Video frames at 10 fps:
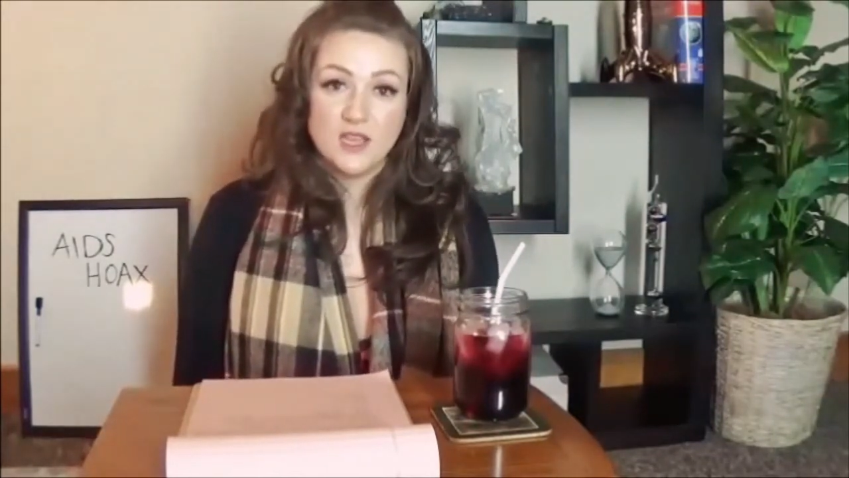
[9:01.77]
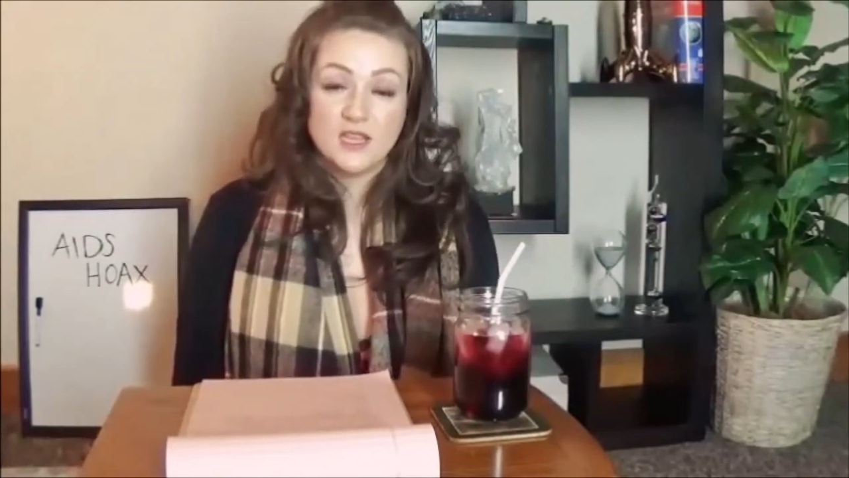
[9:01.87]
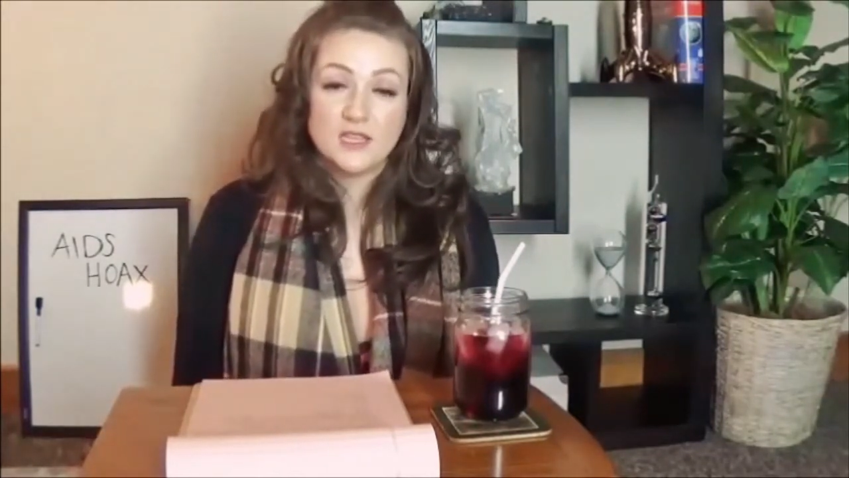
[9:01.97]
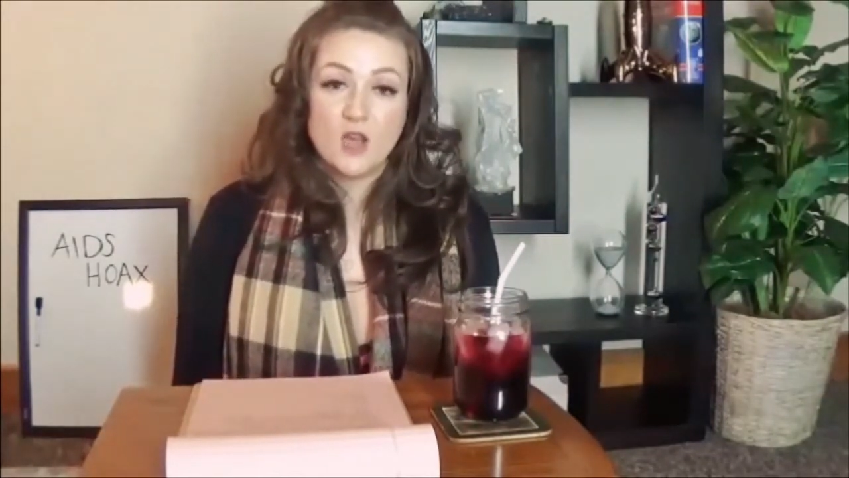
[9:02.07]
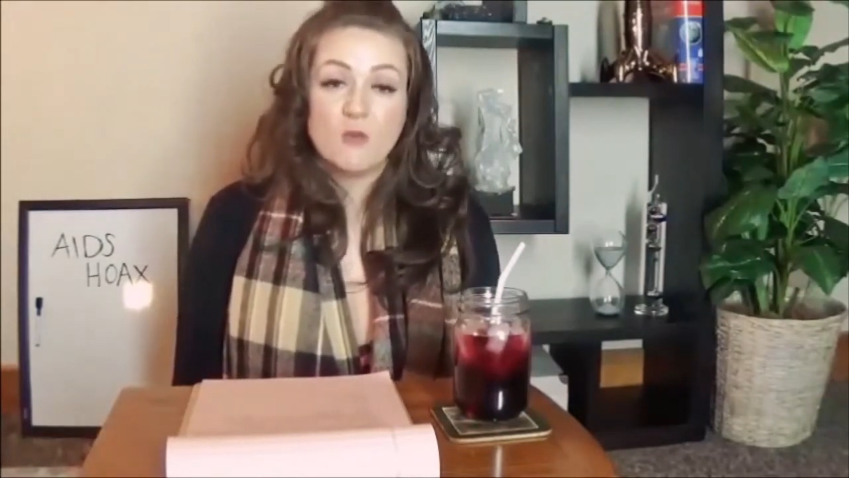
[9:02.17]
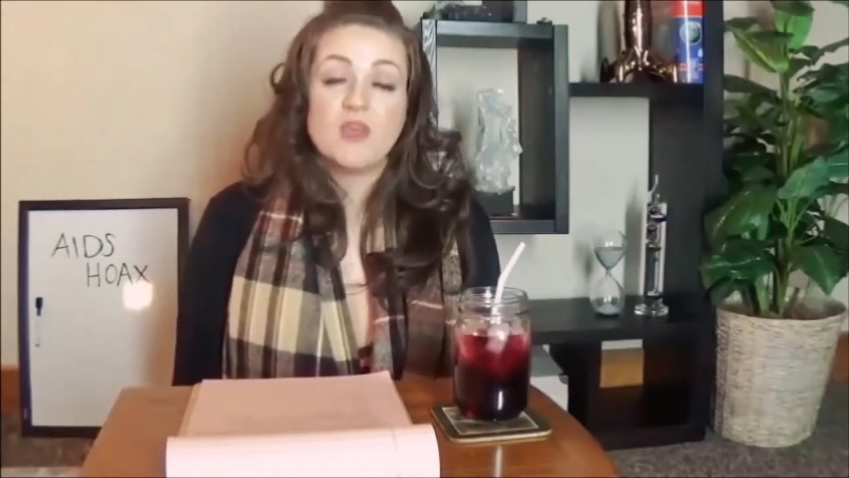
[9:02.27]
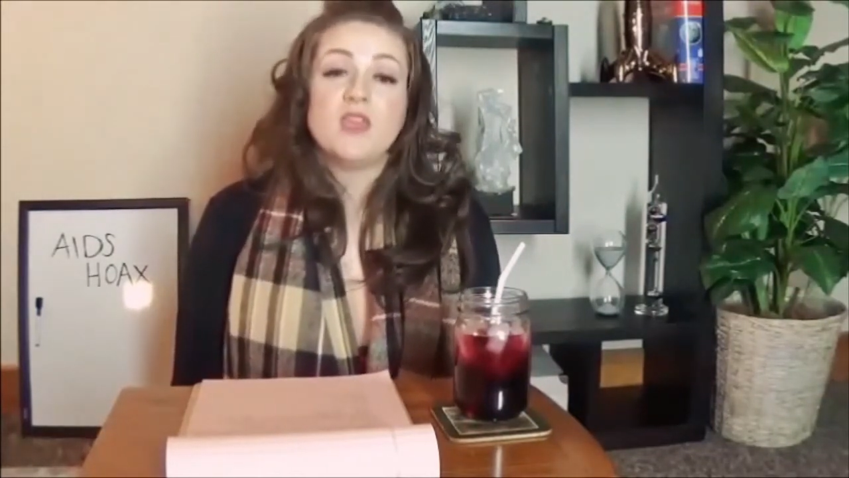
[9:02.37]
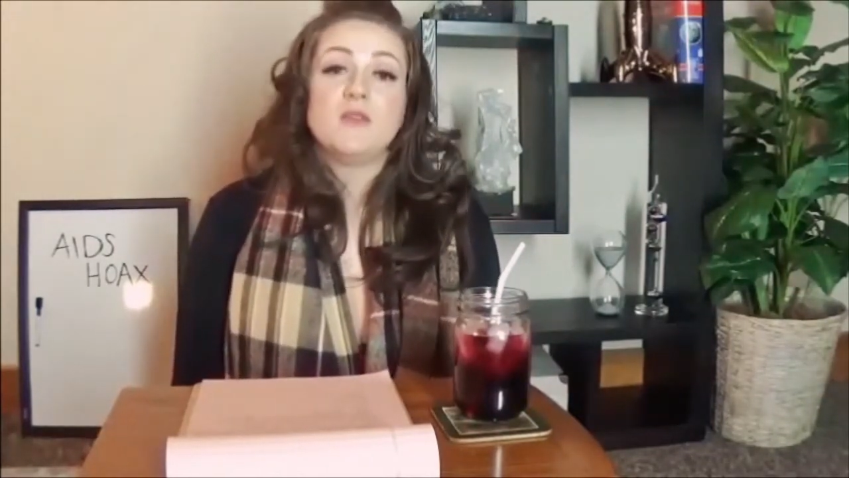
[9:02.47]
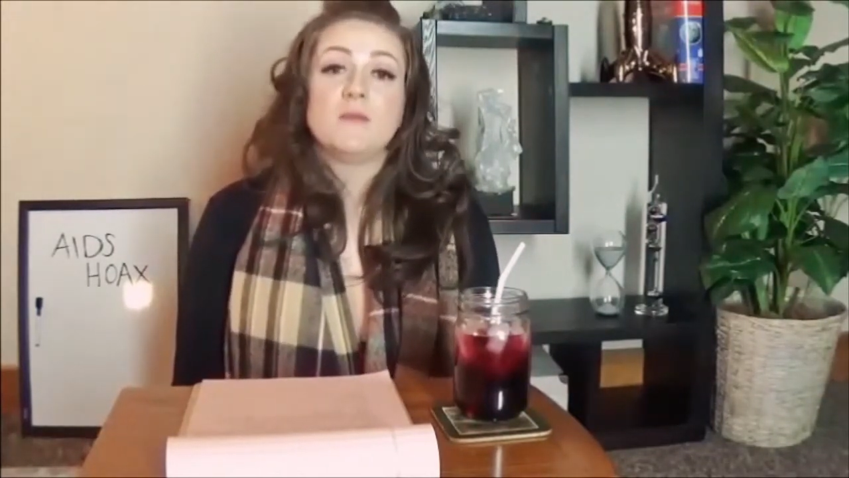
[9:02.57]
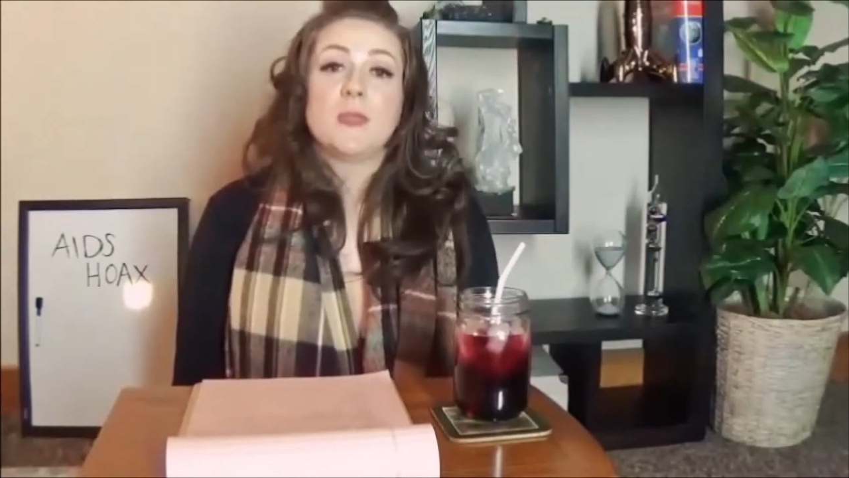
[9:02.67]
and tell
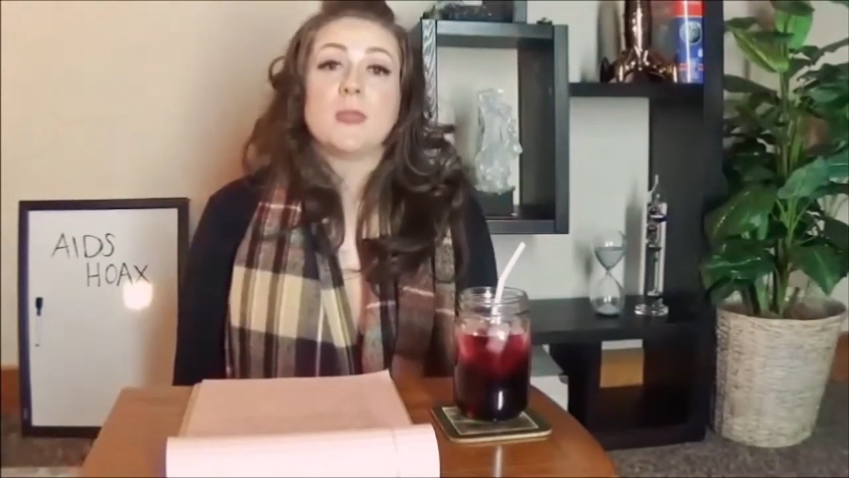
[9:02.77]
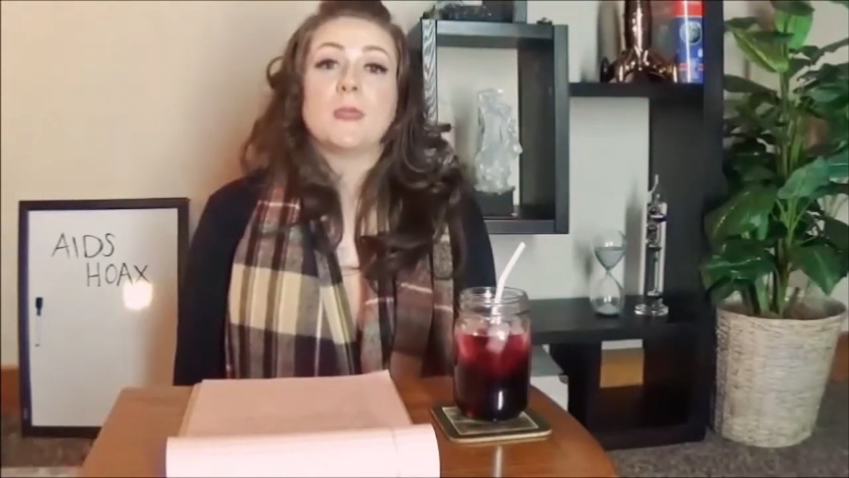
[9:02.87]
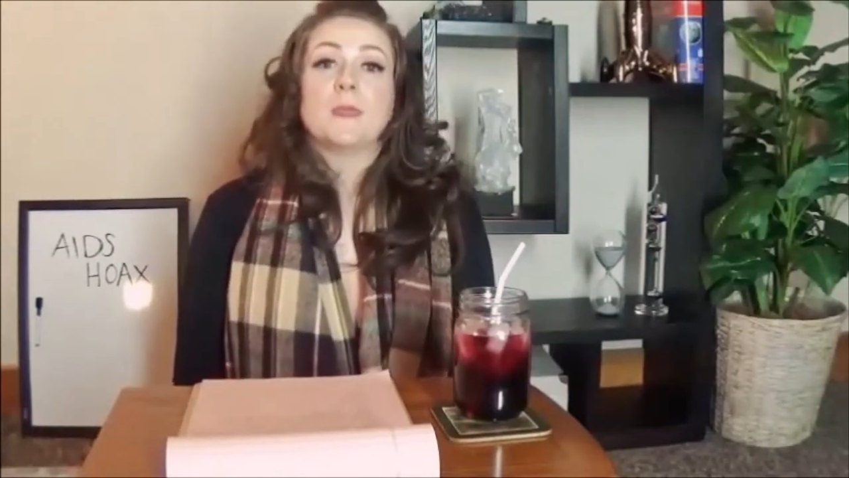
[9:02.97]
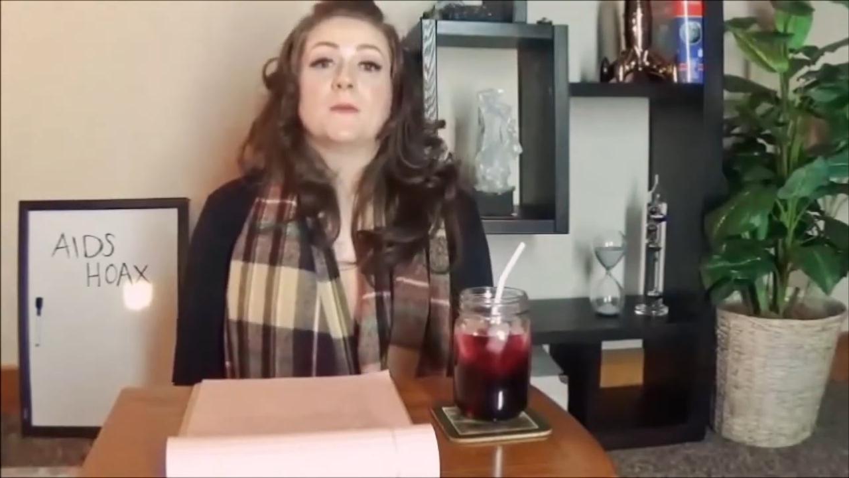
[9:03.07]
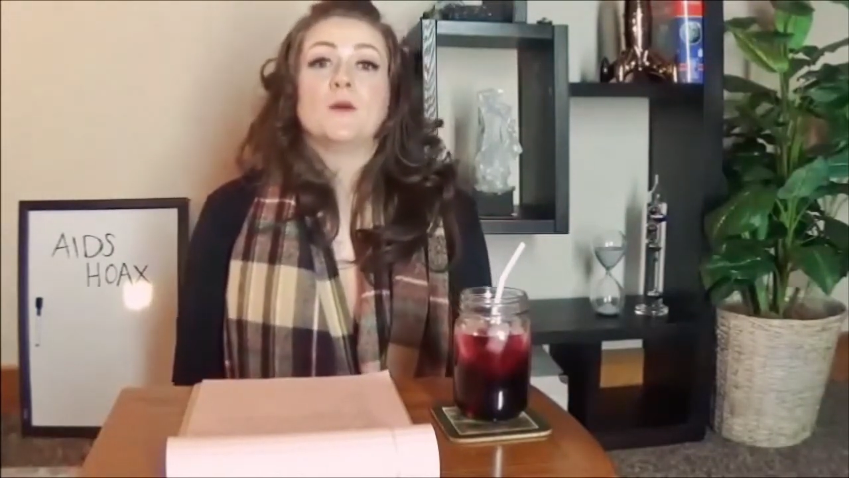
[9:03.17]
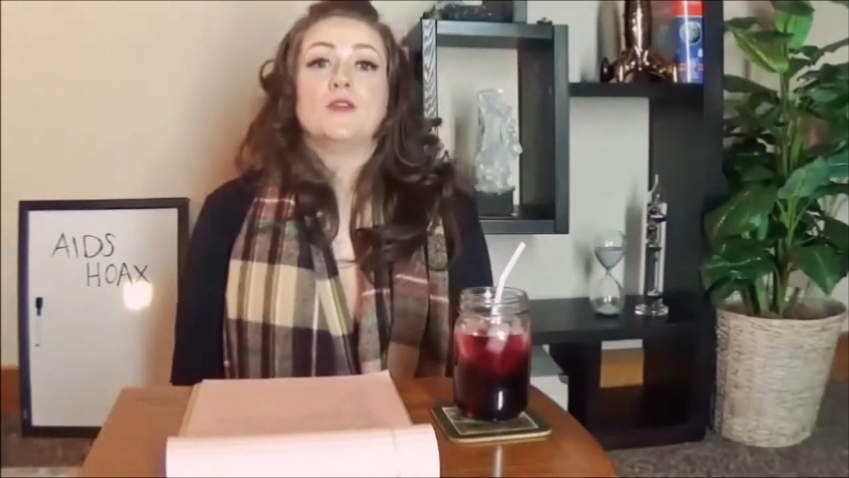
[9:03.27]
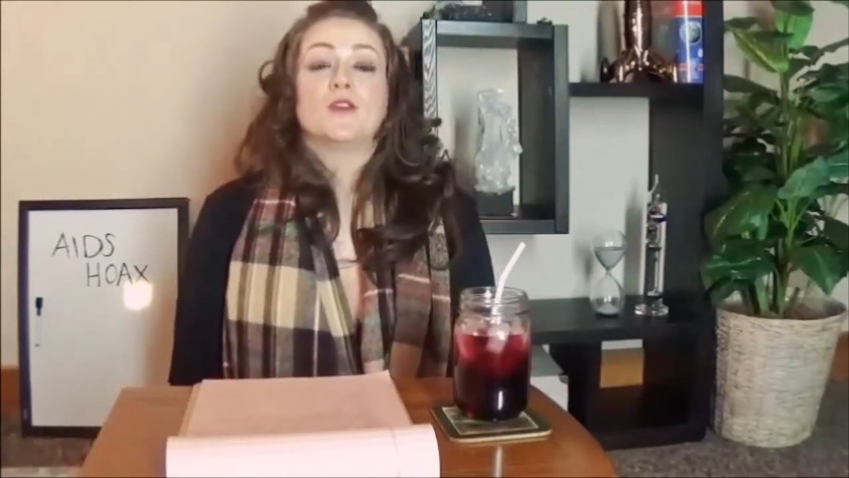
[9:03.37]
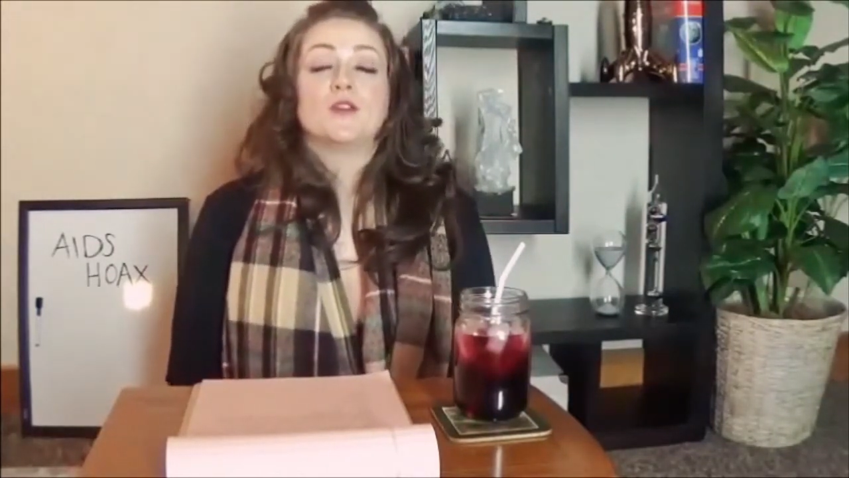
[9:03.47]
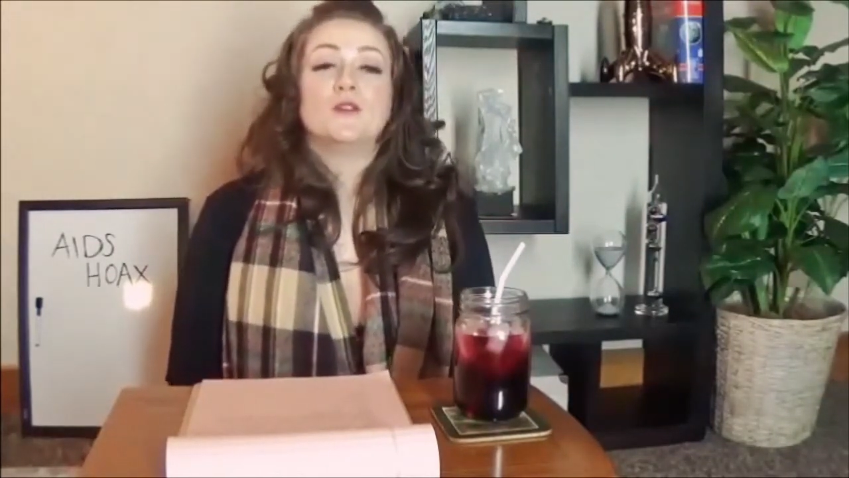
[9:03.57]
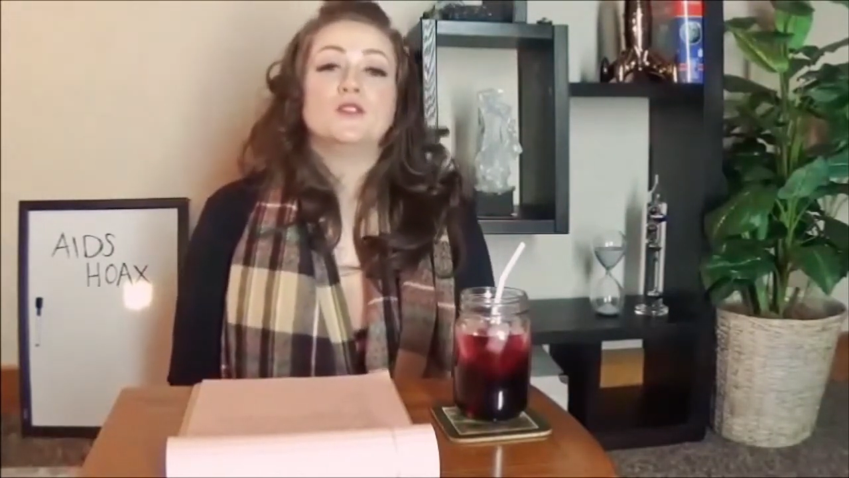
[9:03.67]
me what your
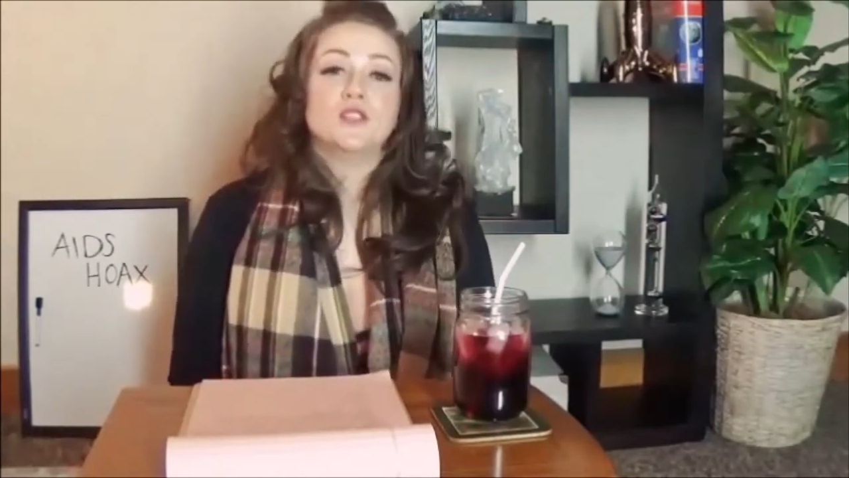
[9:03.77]
conclusion